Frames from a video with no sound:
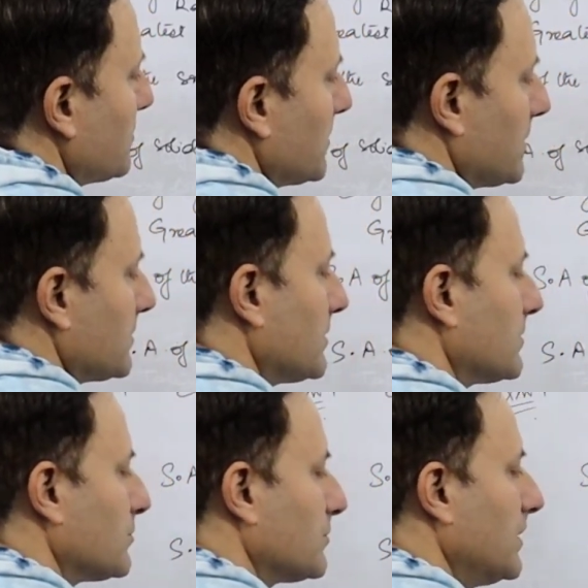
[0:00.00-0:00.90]
because this
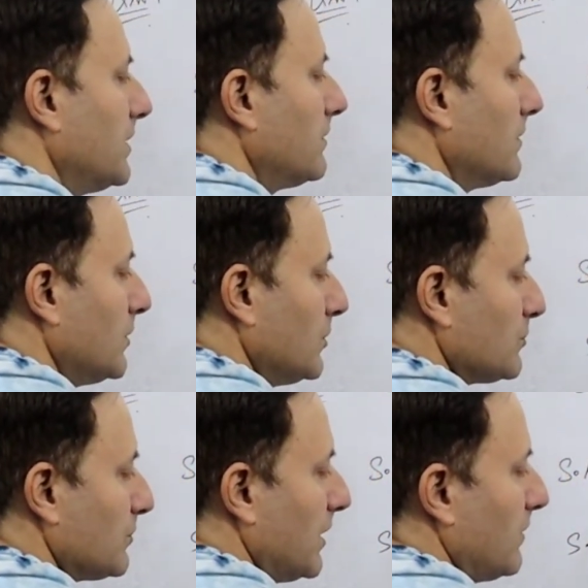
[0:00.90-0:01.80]
is square.
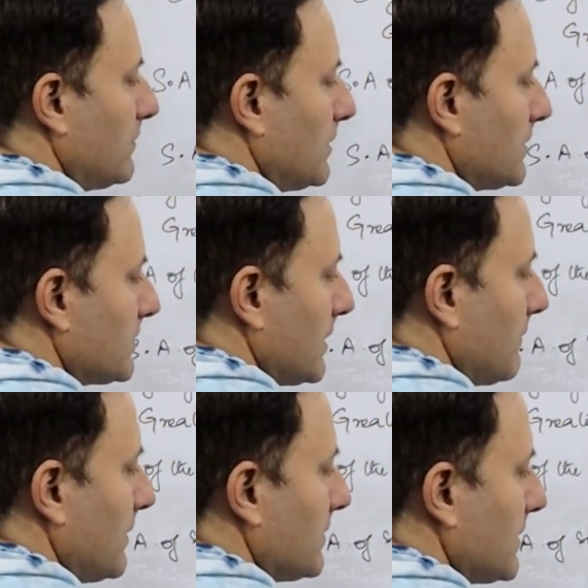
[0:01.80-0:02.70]
So now this
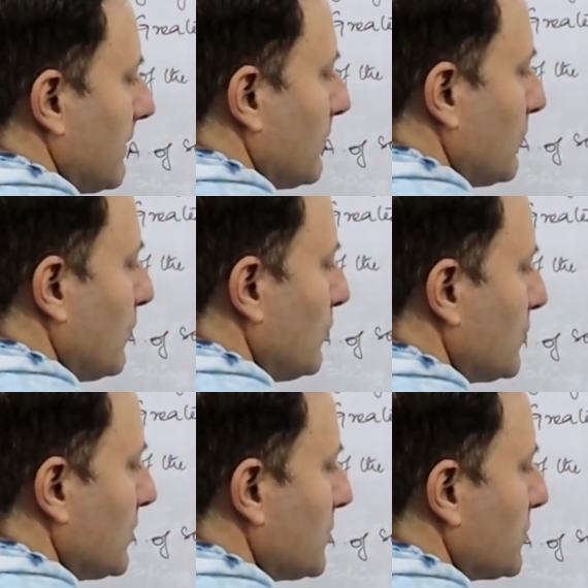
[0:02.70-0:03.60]
7 and 7 goes,
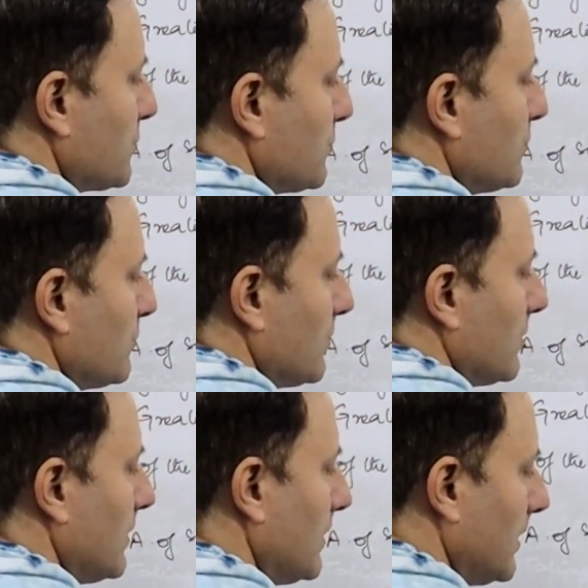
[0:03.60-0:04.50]
this 2,
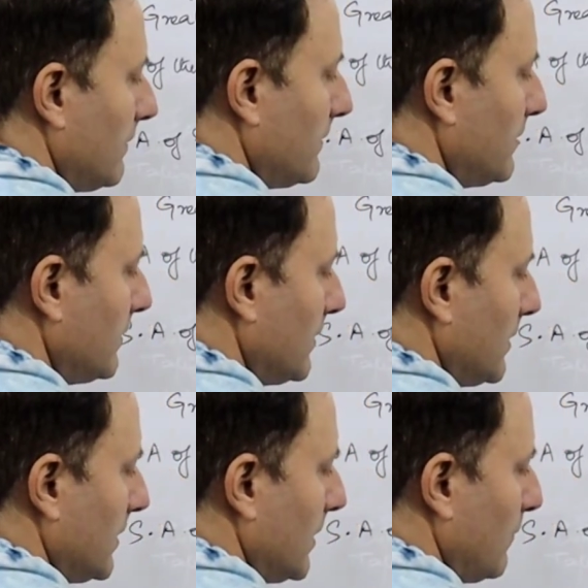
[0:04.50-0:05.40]
11.
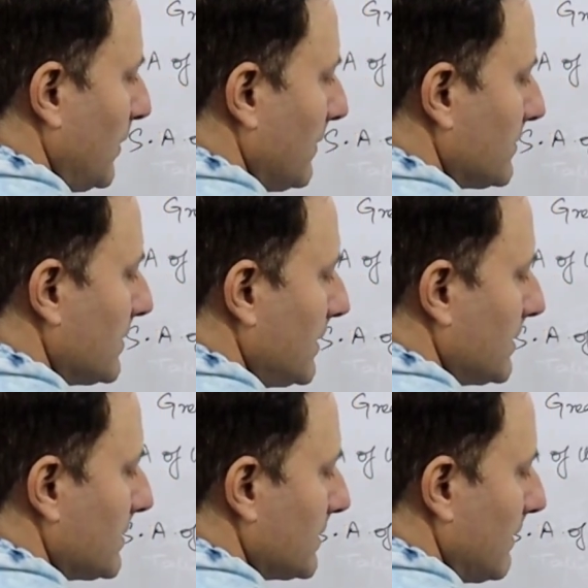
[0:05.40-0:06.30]
Now we have 6,
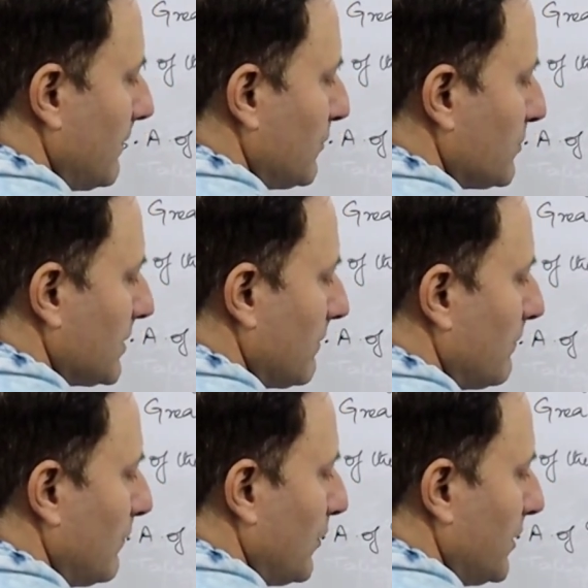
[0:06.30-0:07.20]
7 into 7,
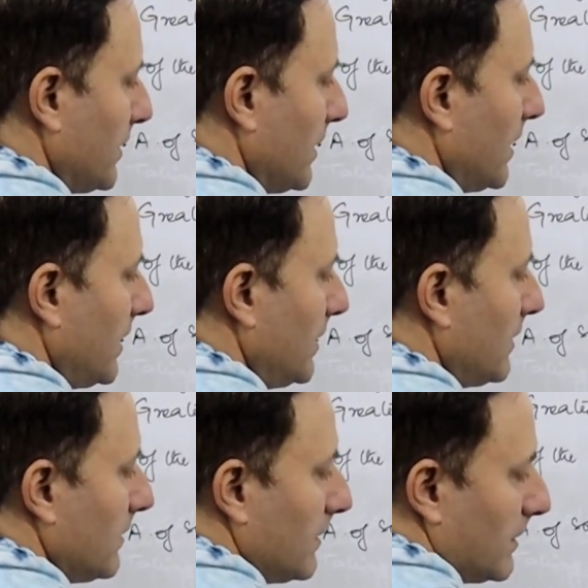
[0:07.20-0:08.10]

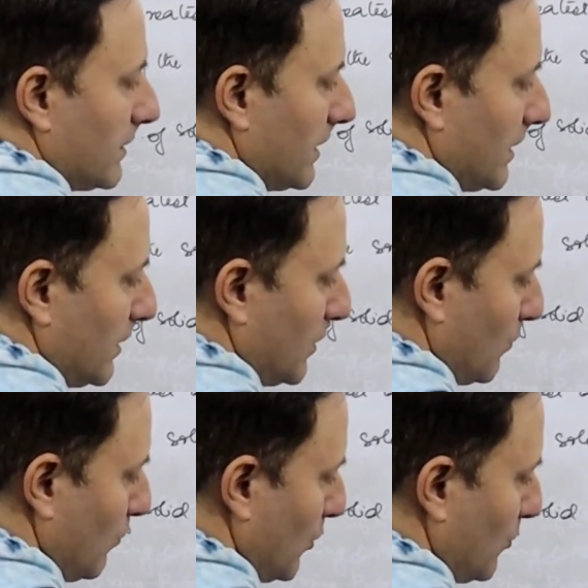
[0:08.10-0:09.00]
49. Then
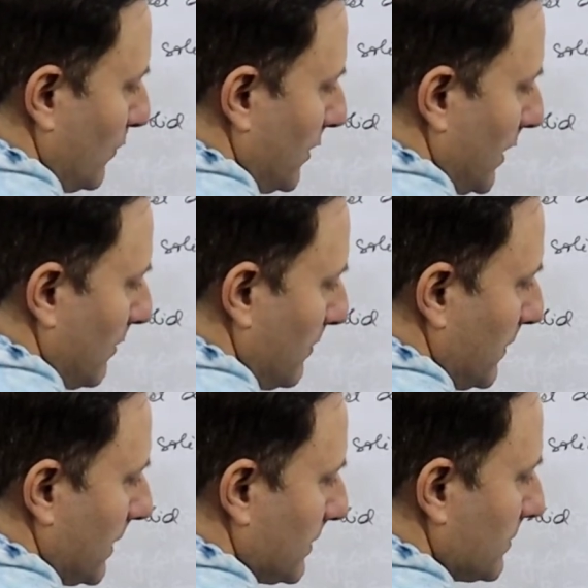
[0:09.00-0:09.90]
what do we have?
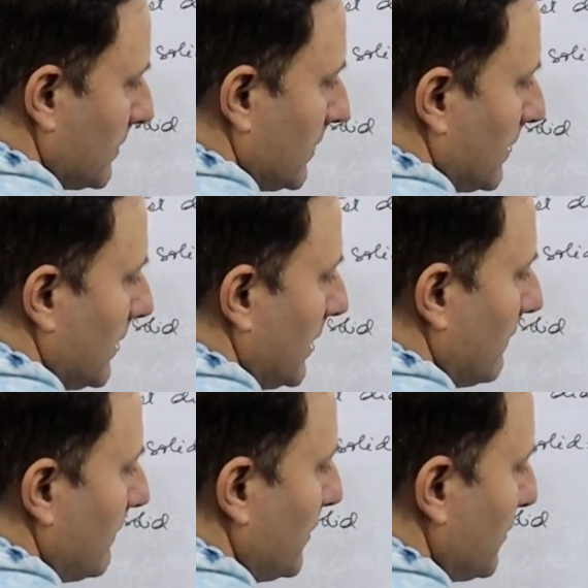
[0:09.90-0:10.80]
Plus
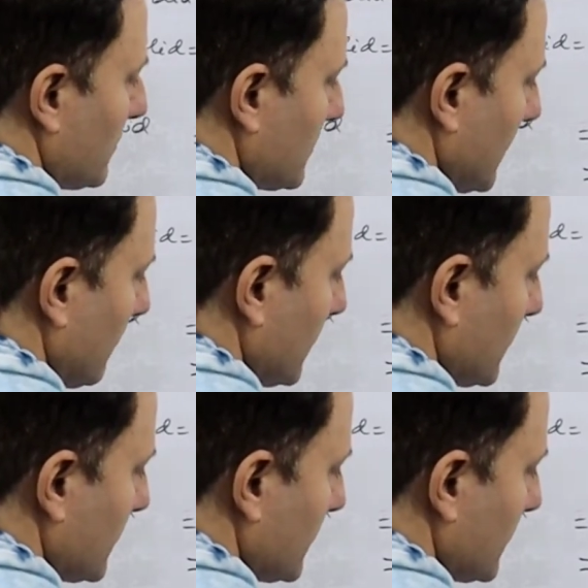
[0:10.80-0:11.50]
11 into 7 is